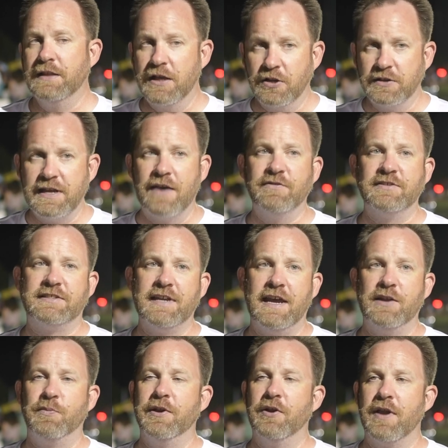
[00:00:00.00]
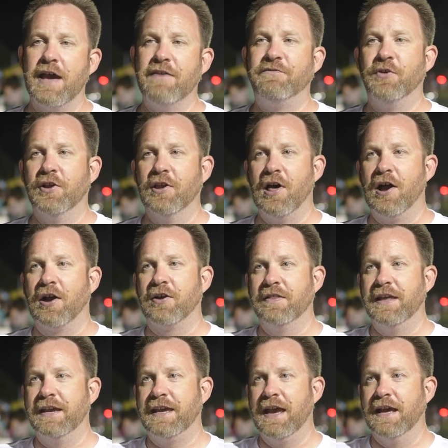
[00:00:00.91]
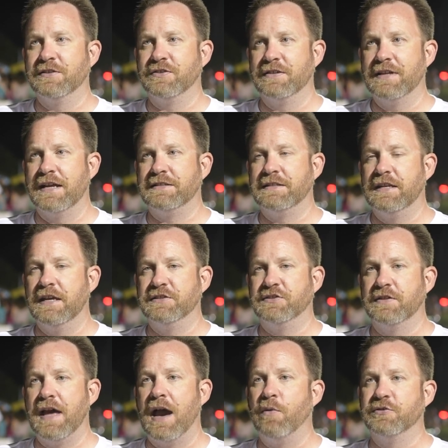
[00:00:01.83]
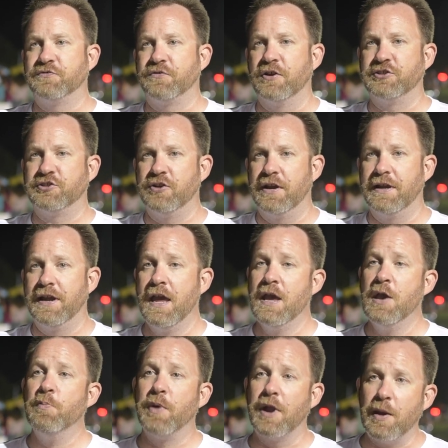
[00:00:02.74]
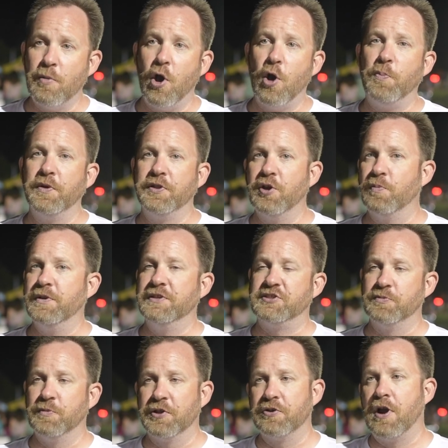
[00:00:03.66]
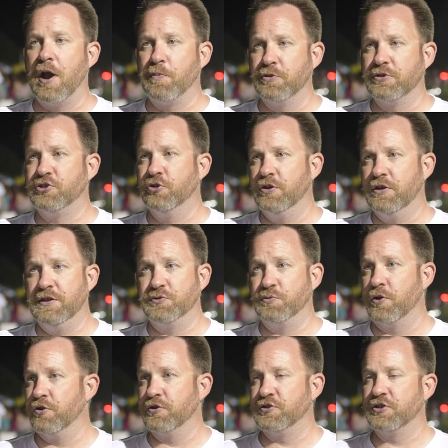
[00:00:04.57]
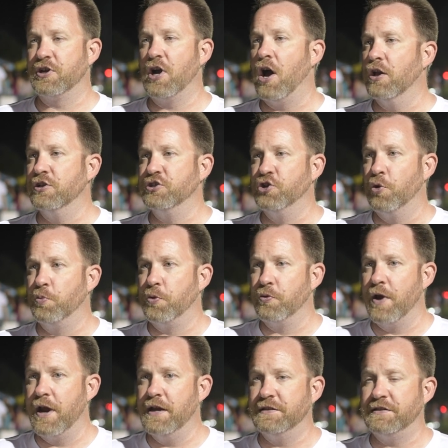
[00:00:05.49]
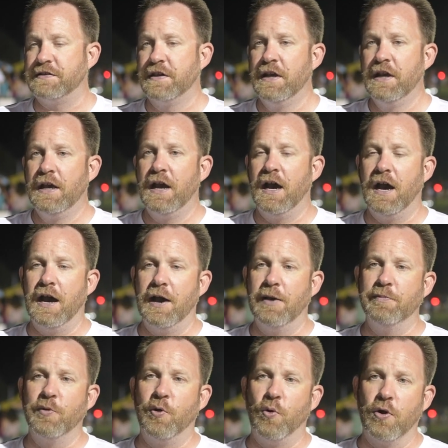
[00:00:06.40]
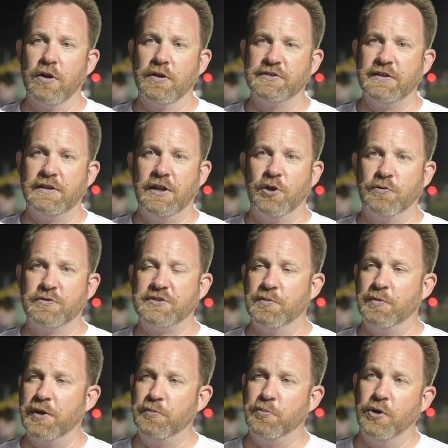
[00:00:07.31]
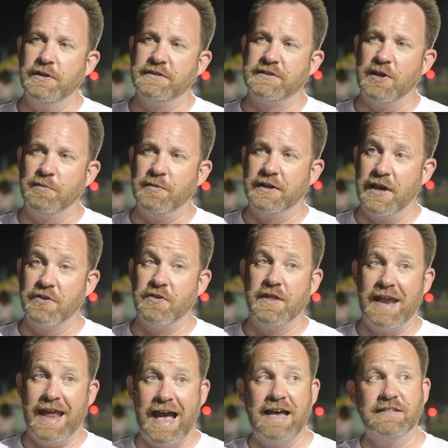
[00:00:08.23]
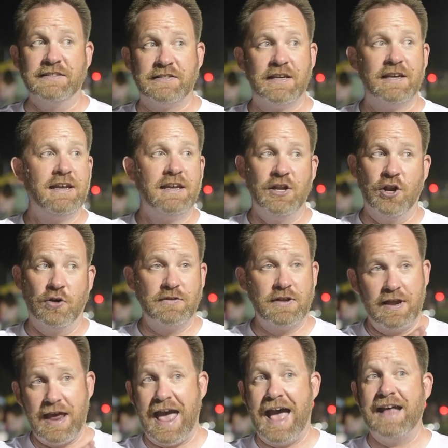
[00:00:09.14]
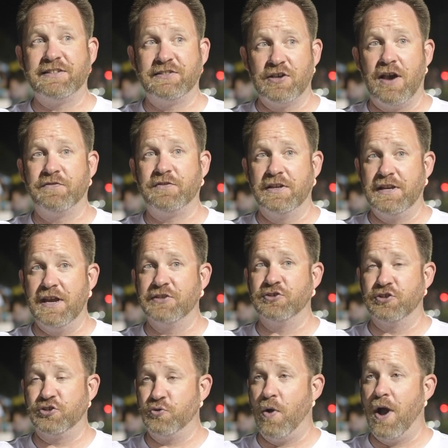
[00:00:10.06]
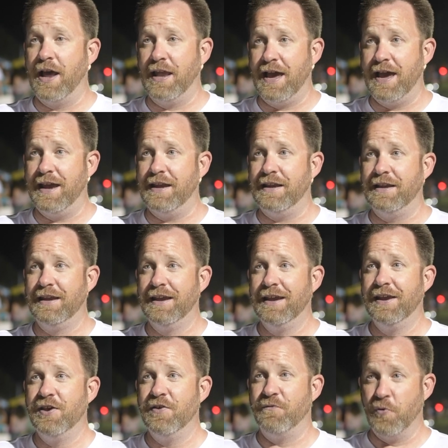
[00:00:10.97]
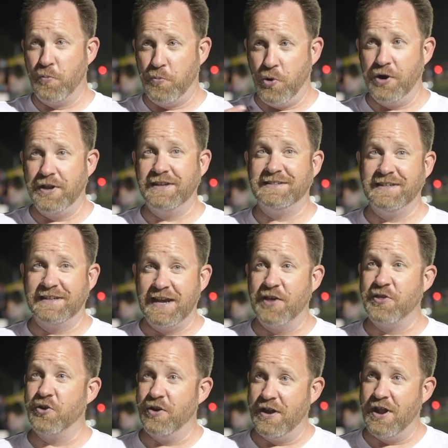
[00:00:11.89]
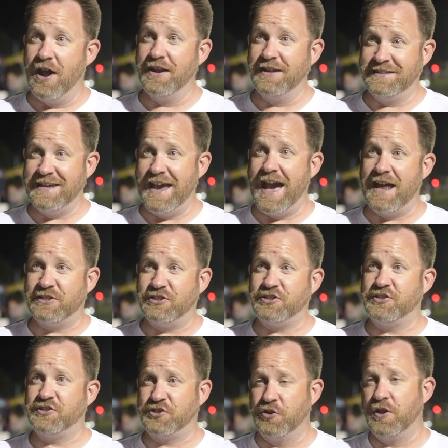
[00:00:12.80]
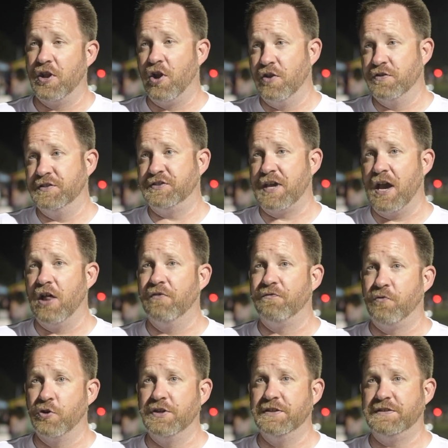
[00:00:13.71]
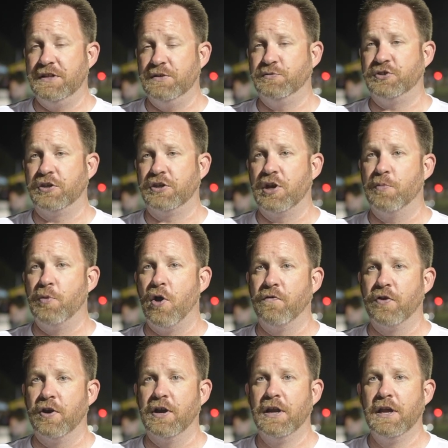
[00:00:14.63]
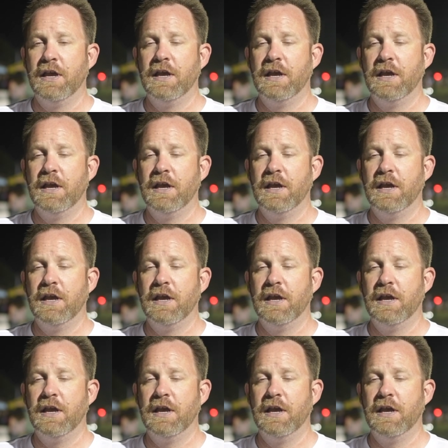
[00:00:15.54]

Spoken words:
little devastated we don't have Foot Locker. They canceled that today, so that was frustrating. But I'm hoping there'll be some other opportunities, whether it's a college open race or, you know, somebody putting something together that has, you know, hats off to Desert Twilight for putting together an Unattached so that all these California teams could come over.